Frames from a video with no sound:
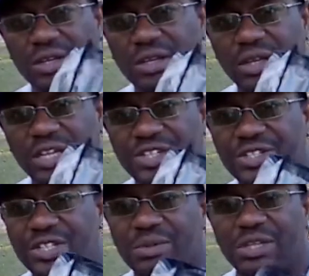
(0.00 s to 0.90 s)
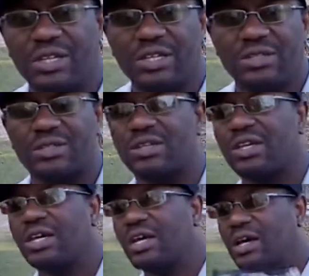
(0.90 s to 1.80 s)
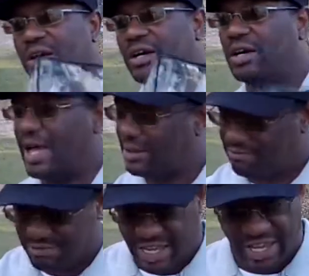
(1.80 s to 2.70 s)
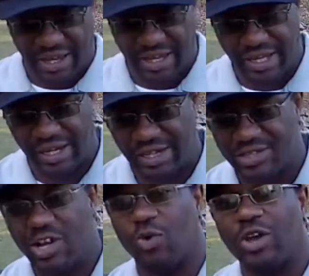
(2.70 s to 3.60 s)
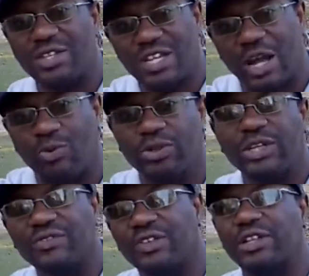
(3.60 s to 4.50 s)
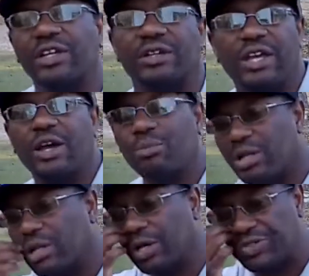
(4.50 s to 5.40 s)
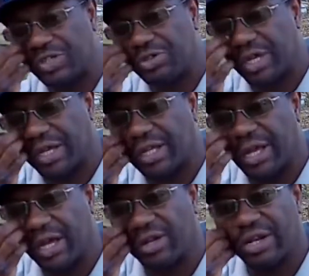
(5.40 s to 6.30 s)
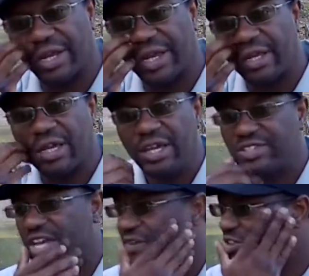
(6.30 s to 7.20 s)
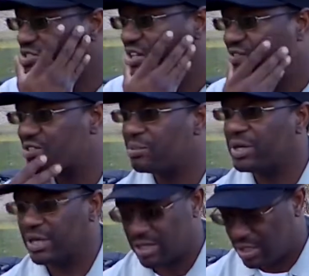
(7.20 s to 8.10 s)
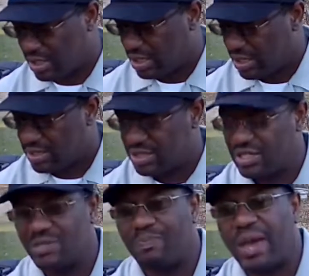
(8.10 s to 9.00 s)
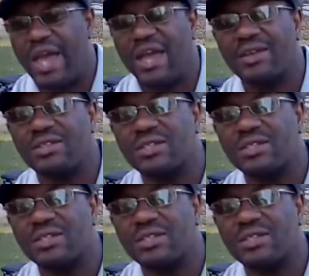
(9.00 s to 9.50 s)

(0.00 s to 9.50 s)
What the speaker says: get you some of these. Again, as always, I will leave the link down below so you can click on that, save yourself some money, because these bags,